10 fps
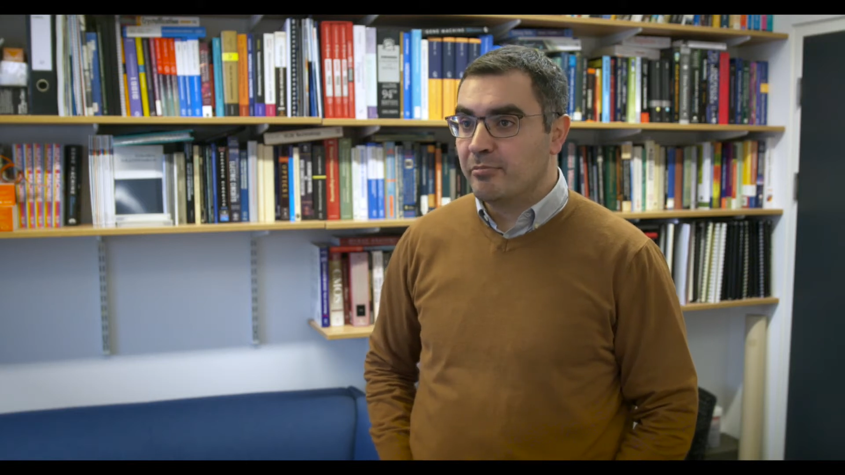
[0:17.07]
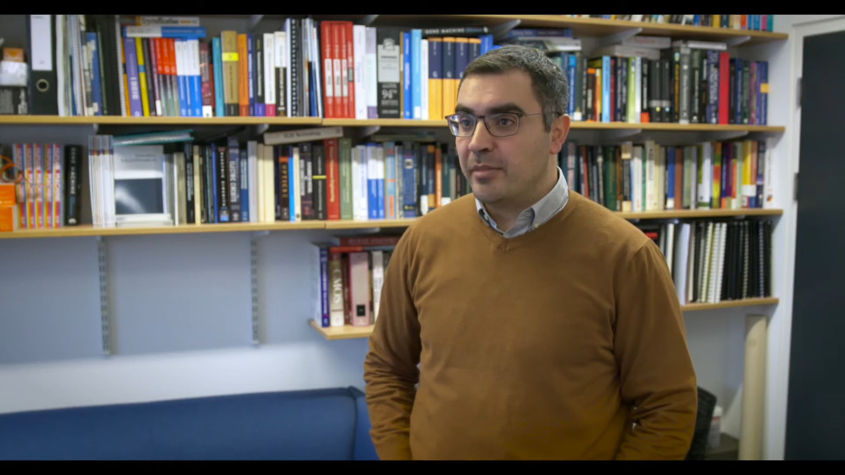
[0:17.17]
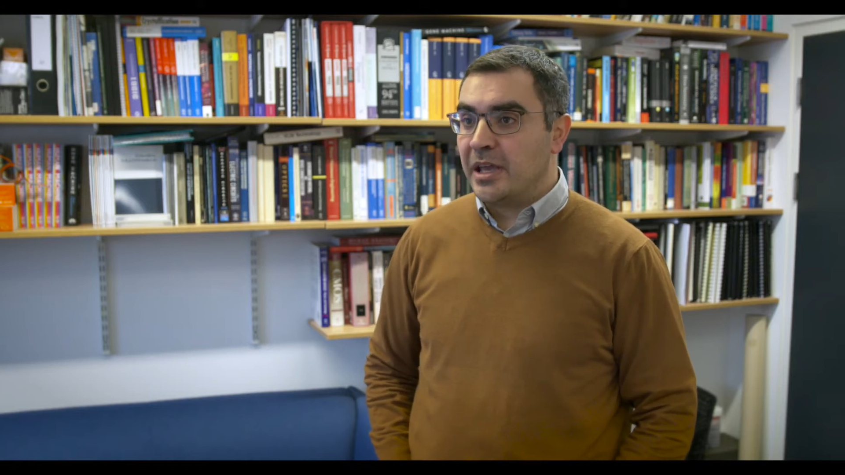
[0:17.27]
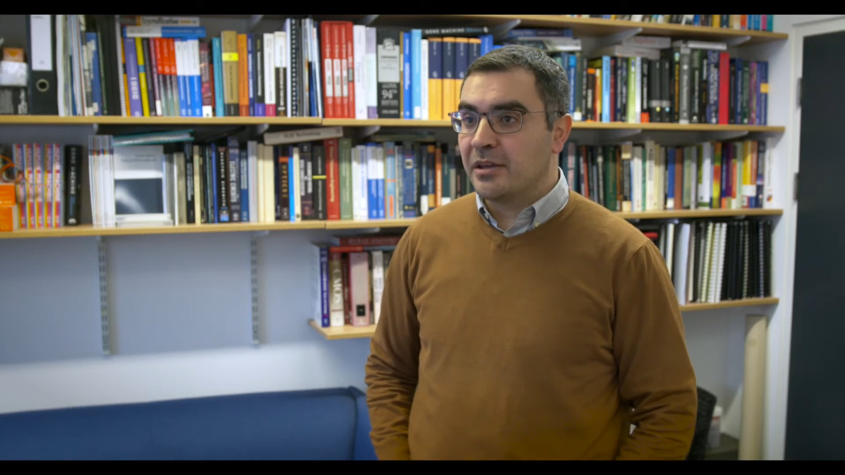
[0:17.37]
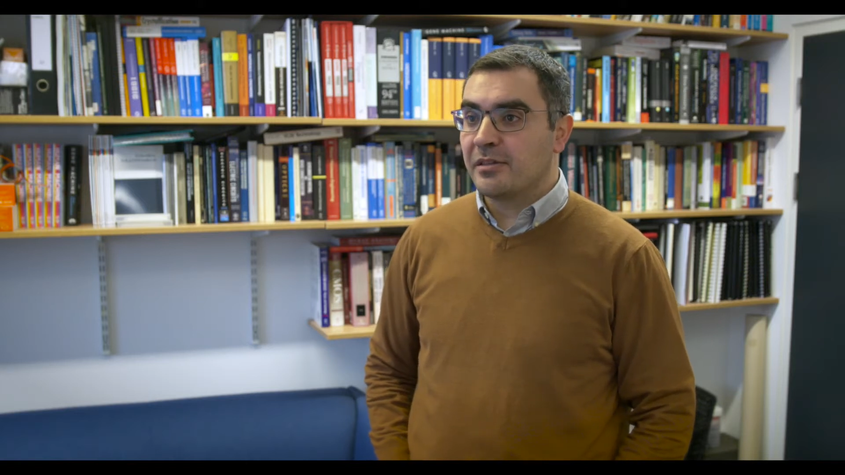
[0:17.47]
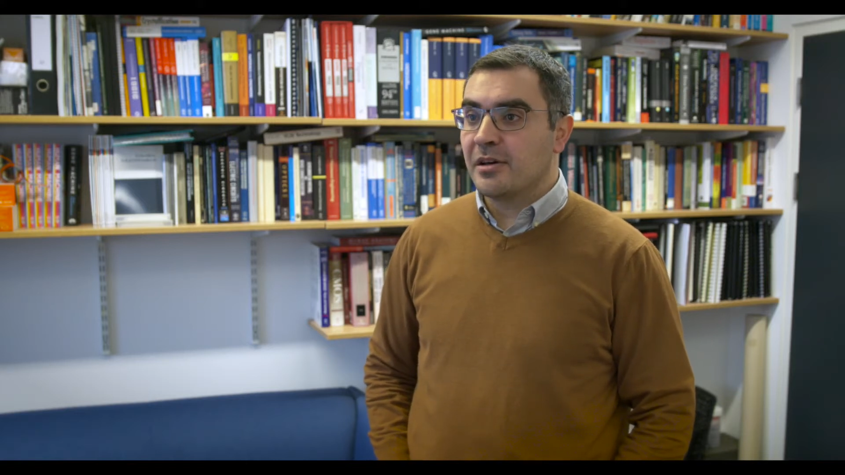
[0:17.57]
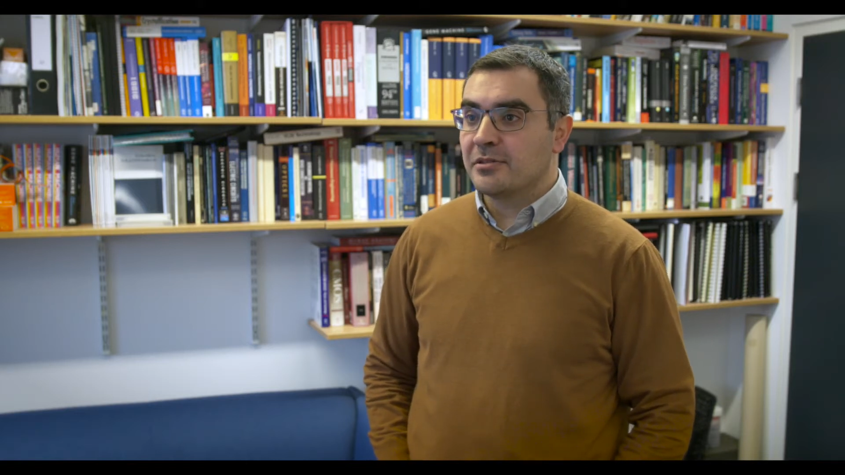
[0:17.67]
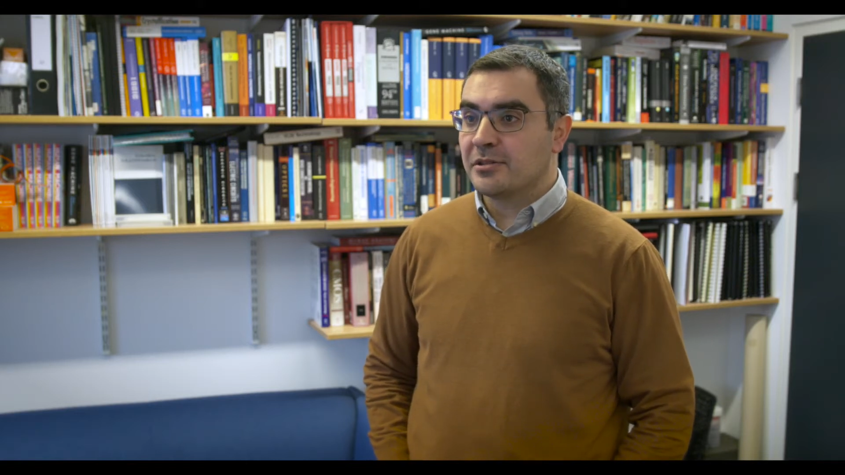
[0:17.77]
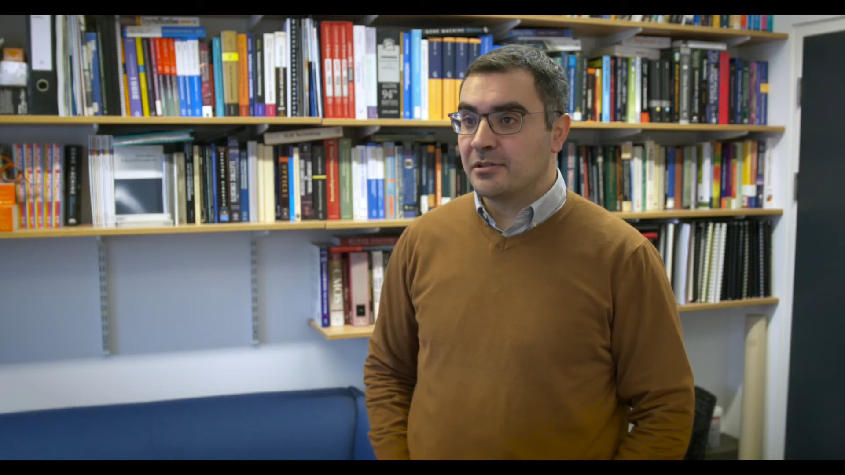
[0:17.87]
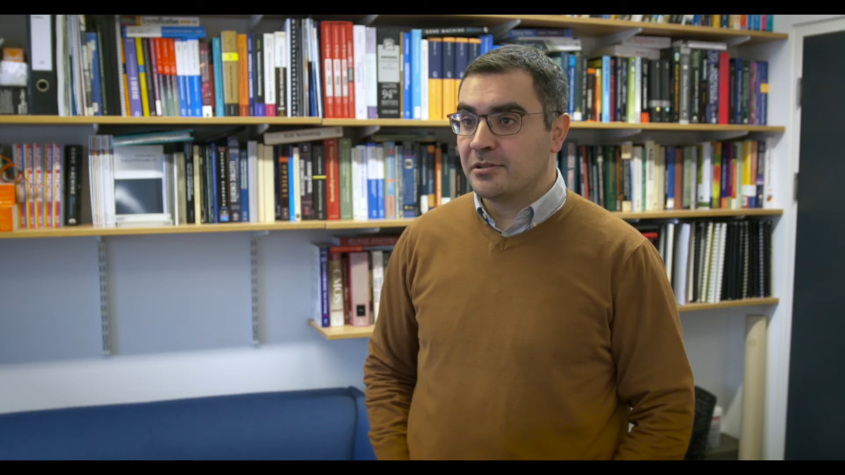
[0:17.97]
make
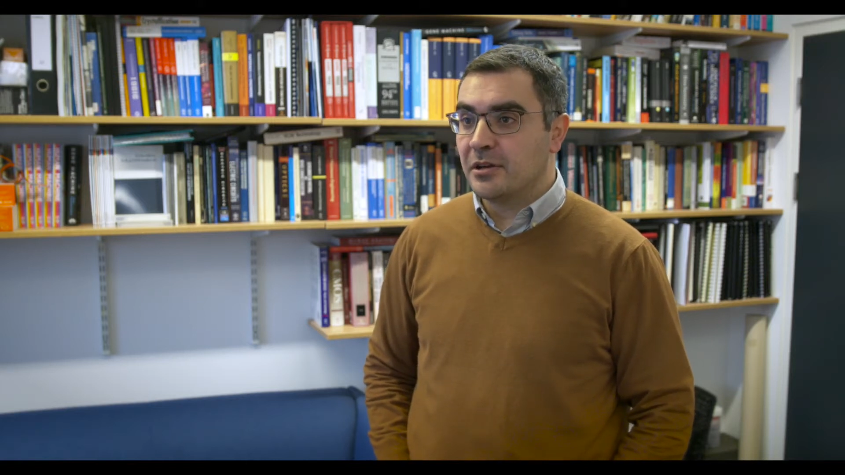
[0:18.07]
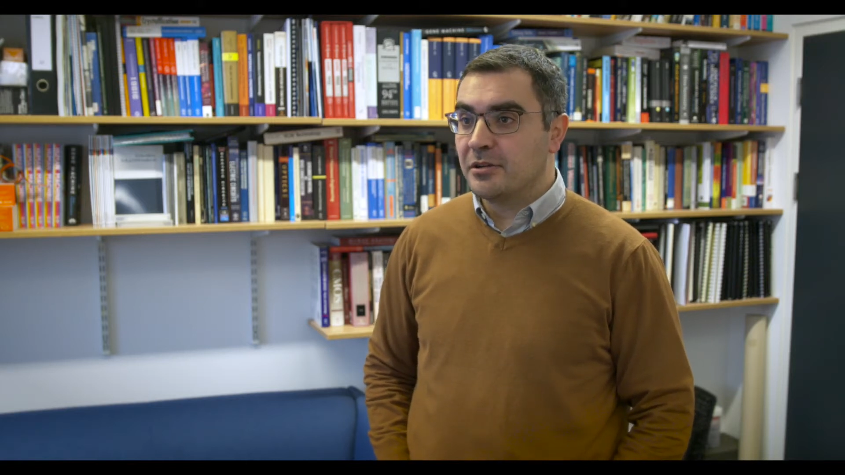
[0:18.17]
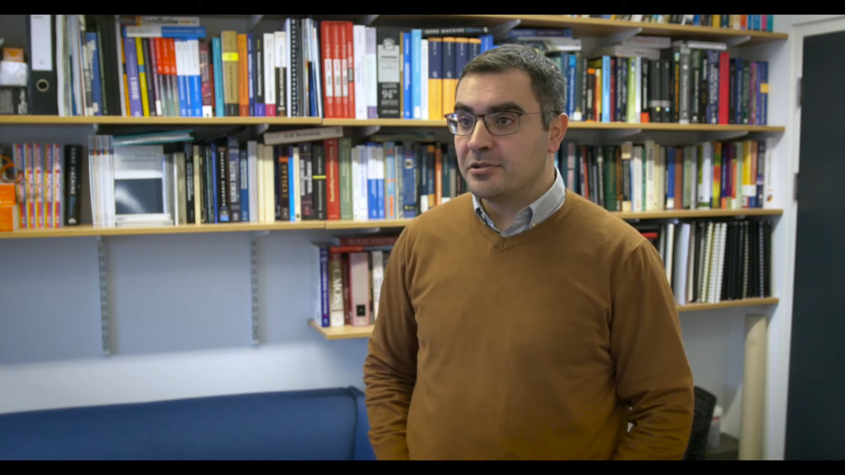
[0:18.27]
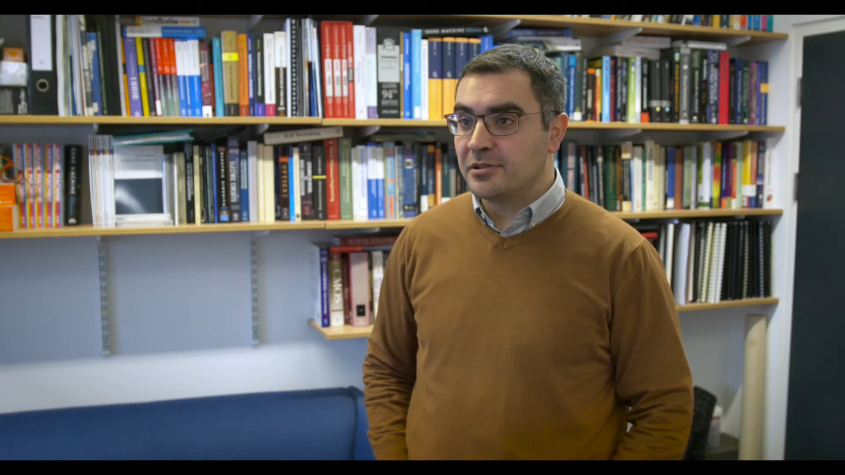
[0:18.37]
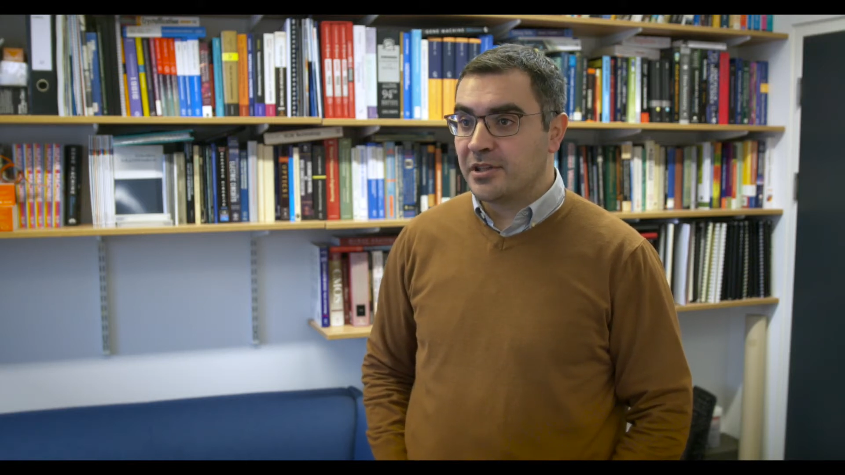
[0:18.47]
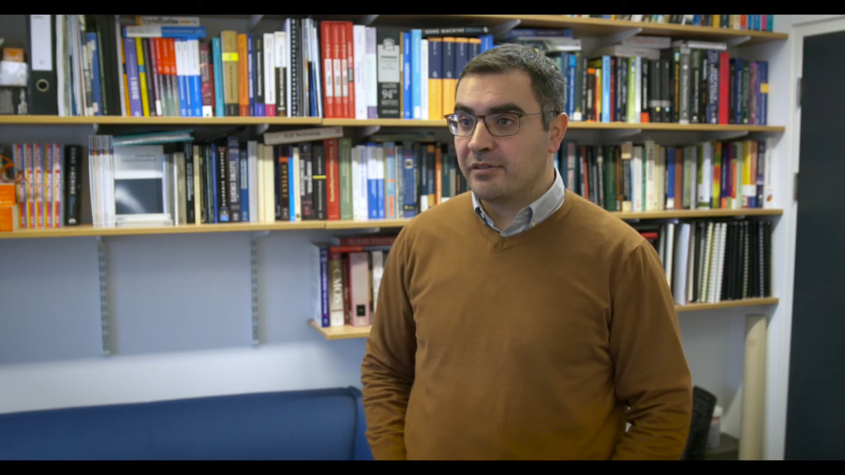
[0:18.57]
those solutions